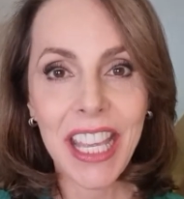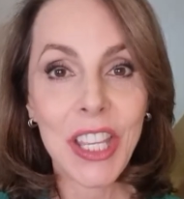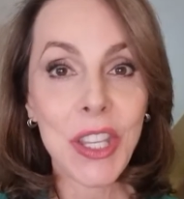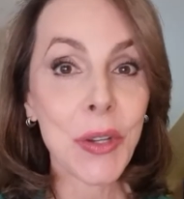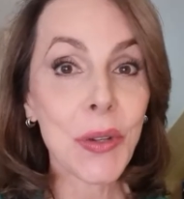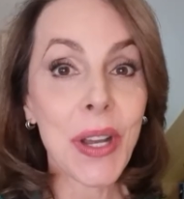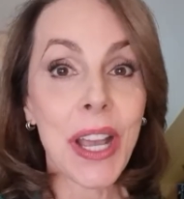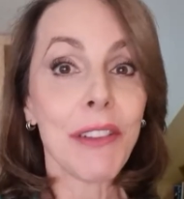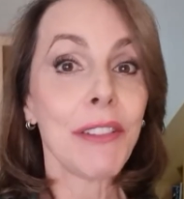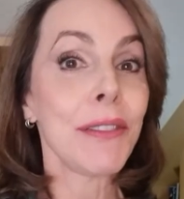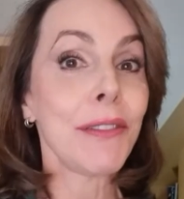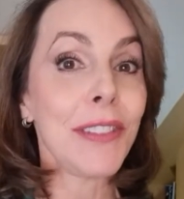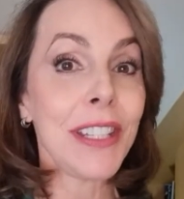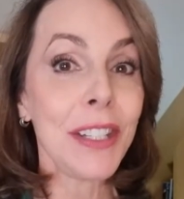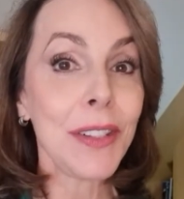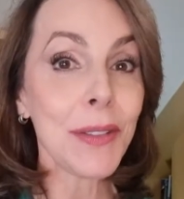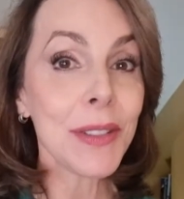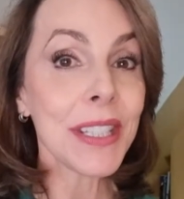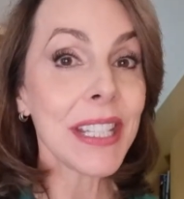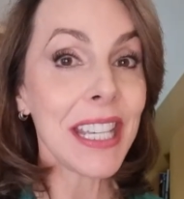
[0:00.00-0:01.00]
You have
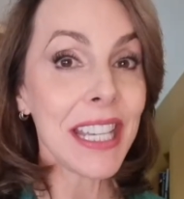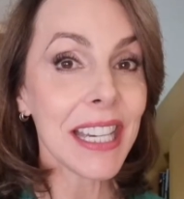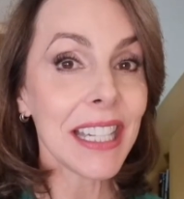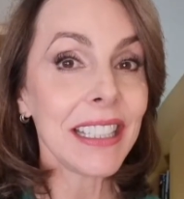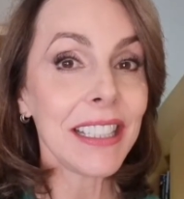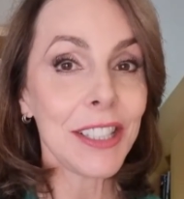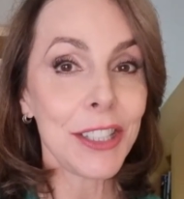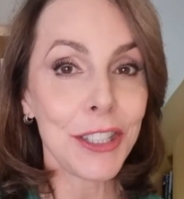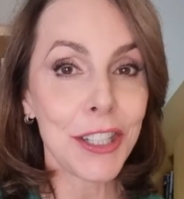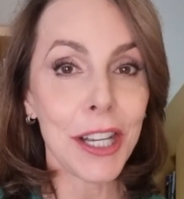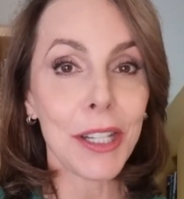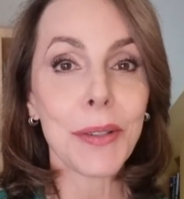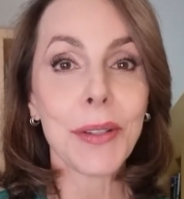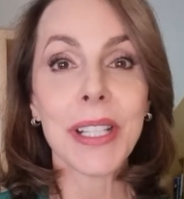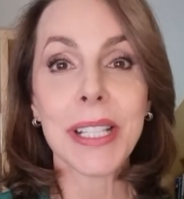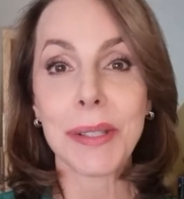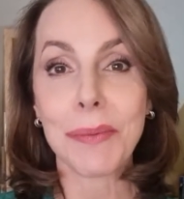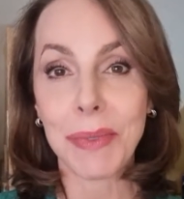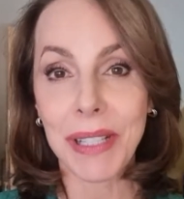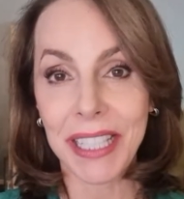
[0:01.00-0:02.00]
videos here in this channel
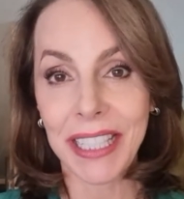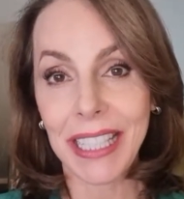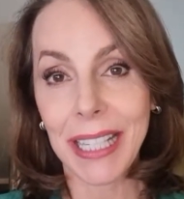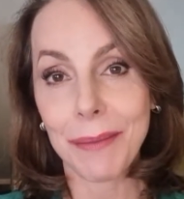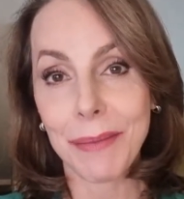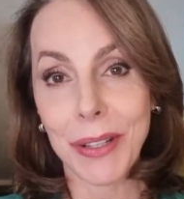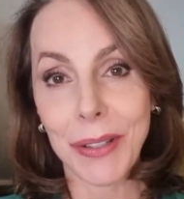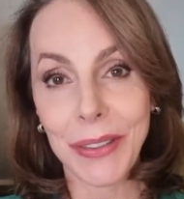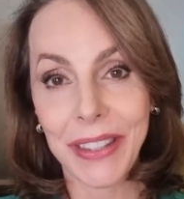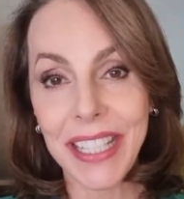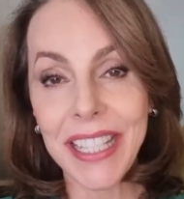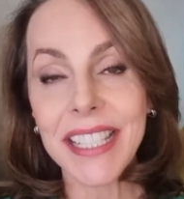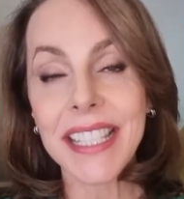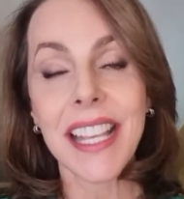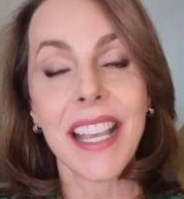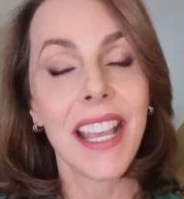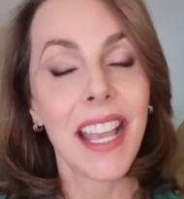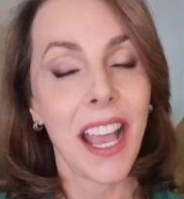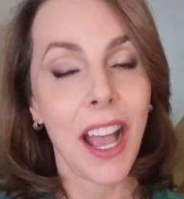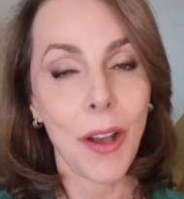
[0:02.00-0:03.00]
explaining about this.
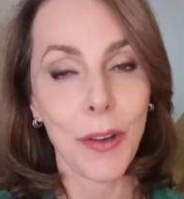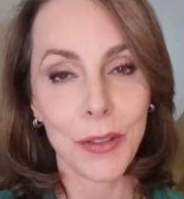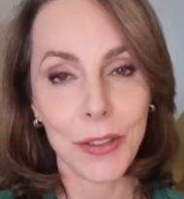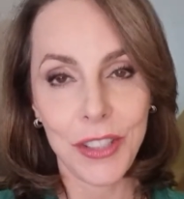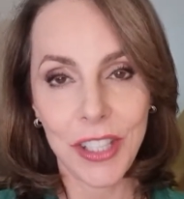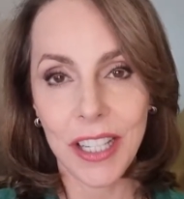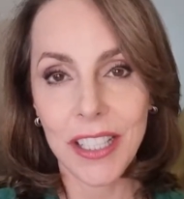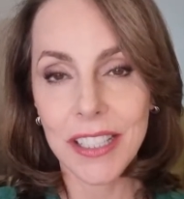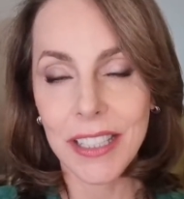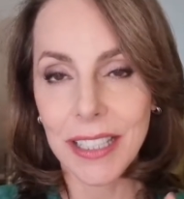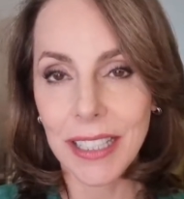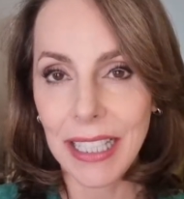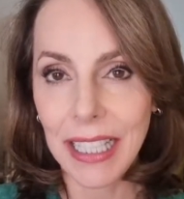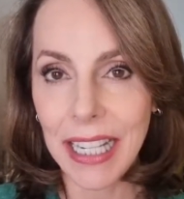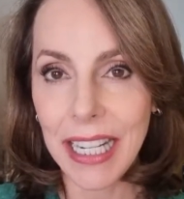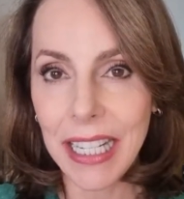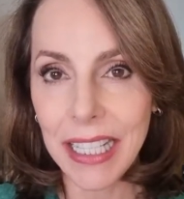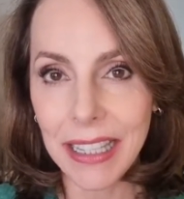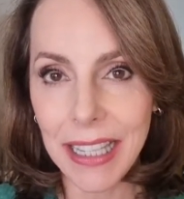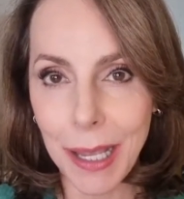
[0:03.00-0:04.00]
I'll just
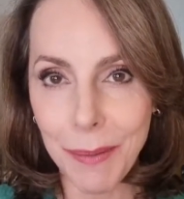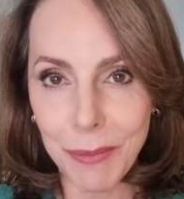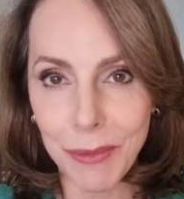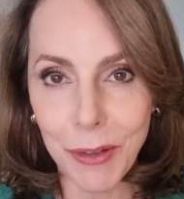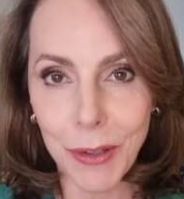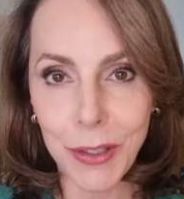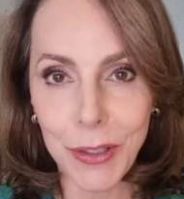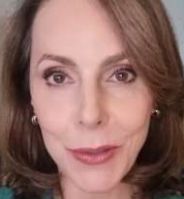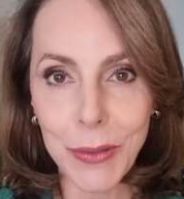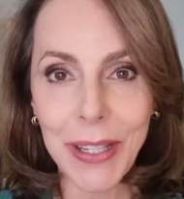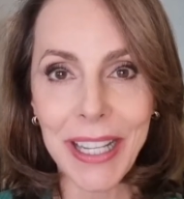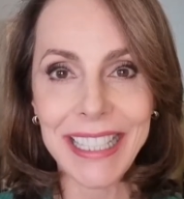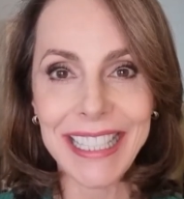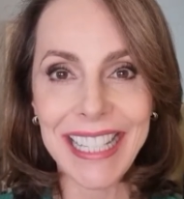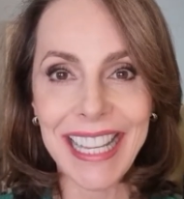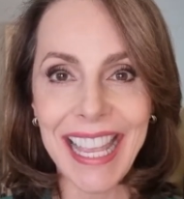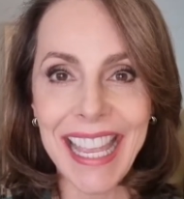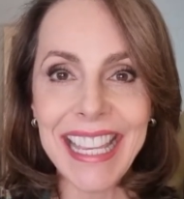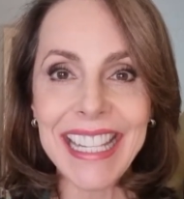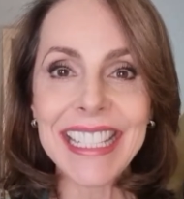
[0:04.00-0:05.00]
link them for you at
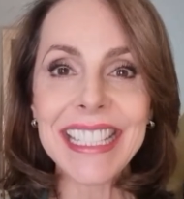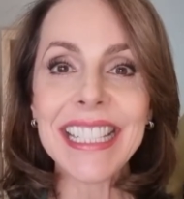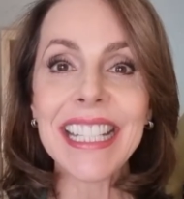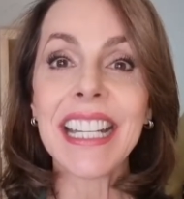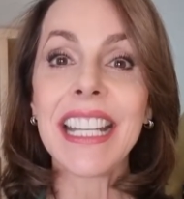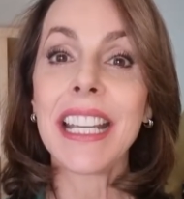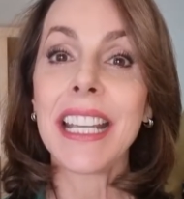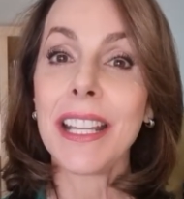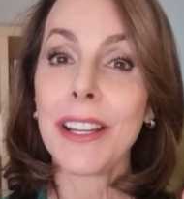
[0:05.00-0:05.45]
the end.